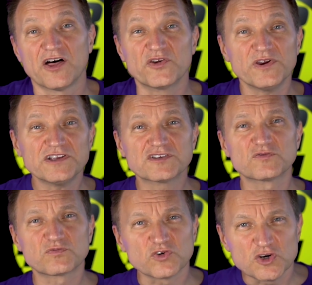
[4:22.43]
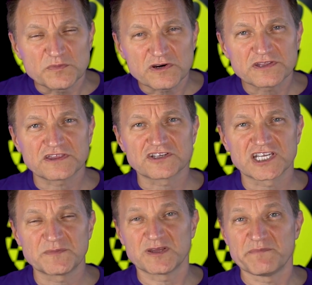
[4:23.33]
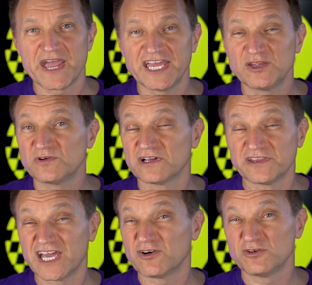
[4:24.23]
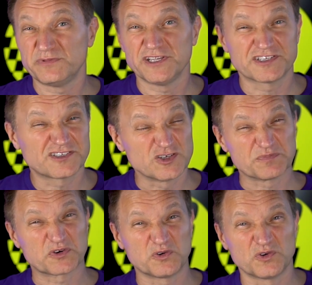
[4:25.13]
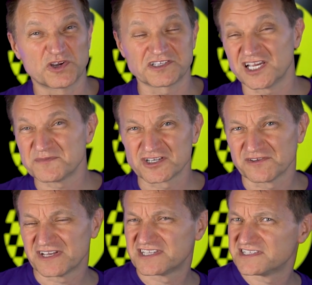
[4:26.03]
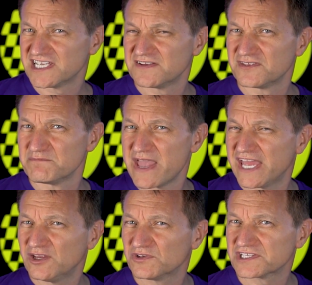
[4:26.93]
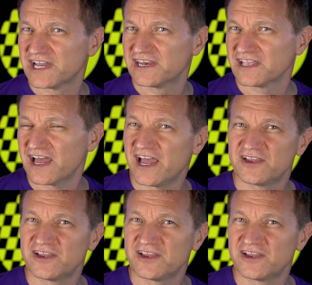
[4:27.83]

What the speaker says: There is a rumor that there's gonna be a manual, and that would be super cool because I'm sort of a save the manuals kind of guy.